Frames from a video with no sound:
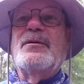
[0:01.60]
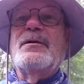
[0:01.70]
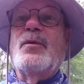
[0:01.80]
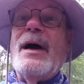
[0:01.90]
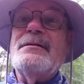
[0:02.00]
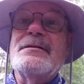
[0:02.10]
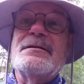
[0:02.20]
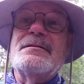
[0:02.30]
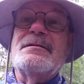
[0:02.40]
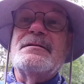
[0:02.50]
Well,
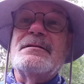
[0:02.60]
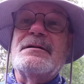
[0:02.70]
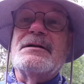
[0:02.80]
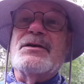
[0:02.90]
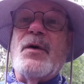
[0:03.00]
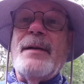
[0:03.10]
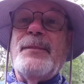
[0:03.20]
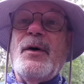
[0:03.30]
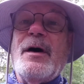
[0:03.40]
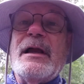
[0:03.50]
it's
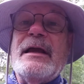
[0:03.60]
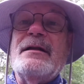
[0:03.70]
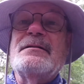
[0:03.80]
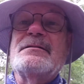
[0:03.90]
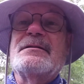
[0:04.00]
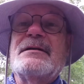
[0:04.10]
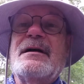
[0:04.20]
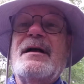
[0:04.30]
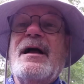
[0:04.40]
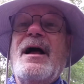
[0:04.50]
Grandpa again.
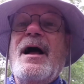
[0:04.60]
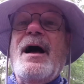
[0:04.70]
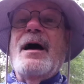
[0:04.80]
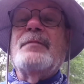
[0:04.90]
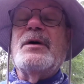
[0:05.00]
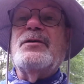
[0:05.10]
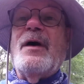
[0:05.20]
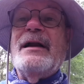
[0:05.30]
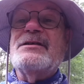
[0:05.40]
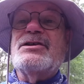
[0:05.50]
I'm going to
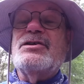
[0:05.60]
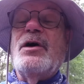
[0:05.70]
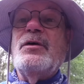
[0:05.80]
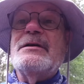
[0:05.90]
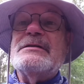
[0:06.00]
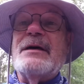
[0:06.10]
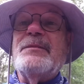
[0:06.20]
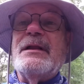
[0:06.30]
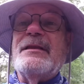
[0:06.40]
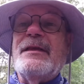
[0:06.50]
try to show you some
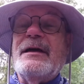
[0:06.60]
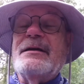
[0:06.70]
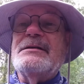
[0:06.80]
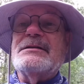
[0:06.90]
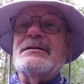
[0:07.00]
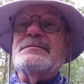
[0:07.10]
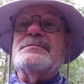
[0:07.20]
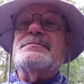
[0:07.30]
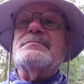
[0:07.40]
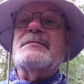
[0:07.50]
of the things
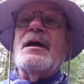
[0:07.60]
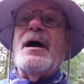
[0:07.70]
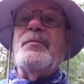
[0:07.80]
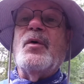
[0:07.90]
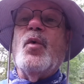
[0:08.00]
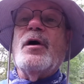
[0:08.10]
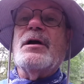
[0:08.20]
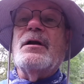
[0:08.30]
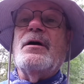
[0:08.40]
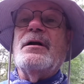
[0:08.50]
I've been
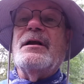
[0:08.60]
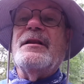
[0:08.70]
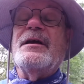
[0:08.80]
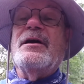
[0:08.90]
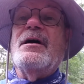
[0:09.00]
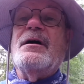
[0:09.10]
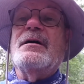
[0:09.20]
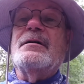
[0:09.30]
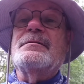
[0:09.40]
working on in the yard.